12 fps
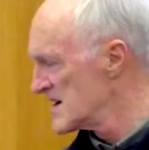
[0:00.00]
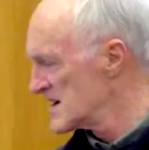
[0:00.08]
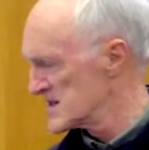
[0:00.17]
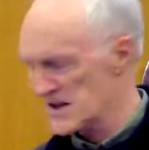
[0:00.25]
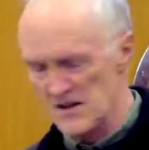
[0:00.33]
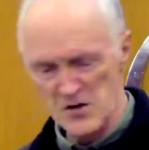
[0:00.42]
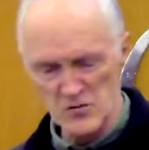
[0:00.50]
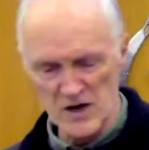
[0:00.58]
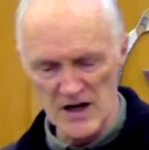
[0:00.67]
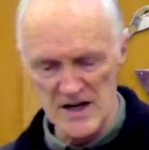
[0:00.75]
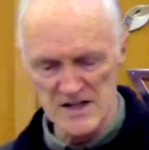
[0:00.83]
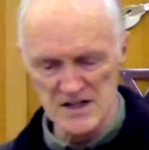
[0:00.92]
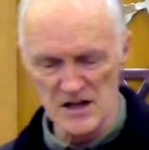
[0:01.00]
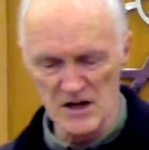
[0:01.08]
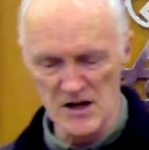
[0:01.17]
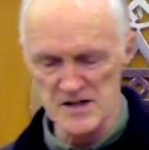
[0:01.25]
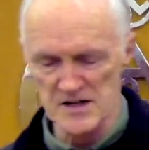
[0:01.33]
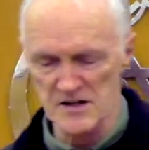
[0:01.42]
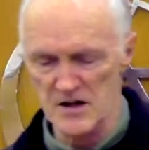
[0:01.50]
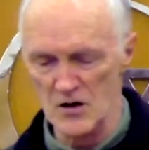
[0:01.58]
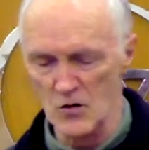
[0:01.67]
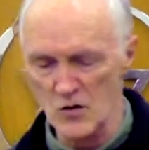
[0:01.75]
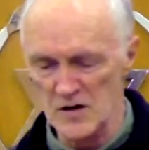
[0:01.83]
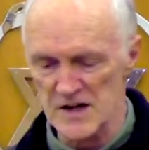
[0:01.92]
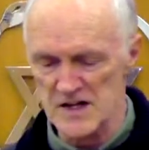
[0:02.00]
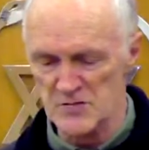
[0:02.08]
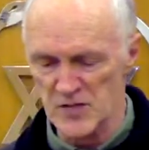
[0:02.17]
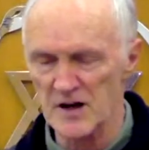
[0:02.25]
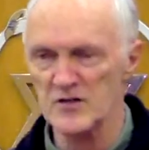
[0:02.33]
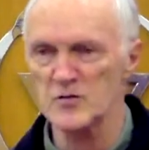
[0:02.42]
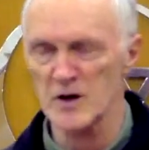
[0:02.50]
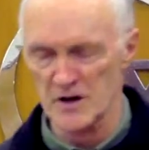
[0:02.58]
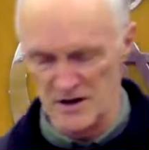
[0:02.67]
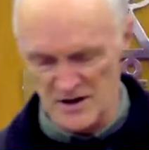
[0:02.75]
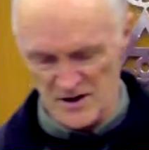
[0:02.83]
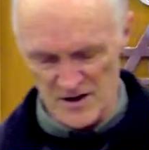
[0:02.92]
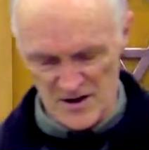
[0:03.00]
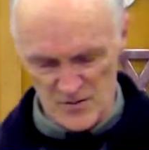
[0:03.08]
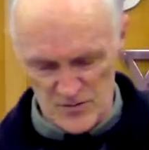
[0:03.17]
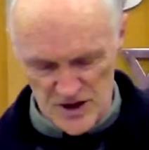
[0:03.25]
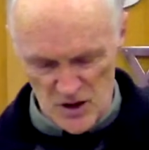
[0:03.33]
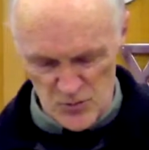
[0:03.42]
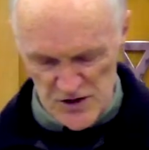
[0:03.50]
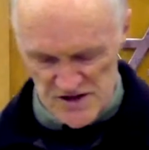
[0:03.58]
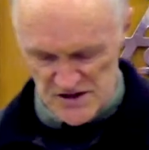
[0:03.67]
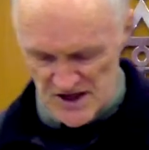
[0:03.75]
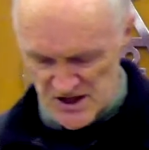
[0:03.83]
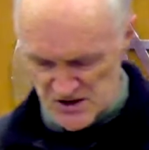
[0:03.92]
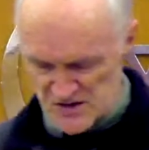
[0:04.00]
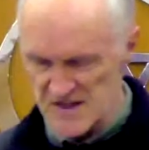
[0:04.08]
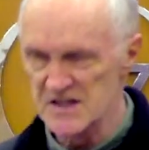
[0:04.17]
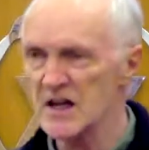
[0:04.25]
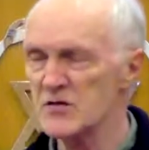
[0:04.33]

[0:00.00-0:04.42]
So that really is the close of the organised part of my presentation this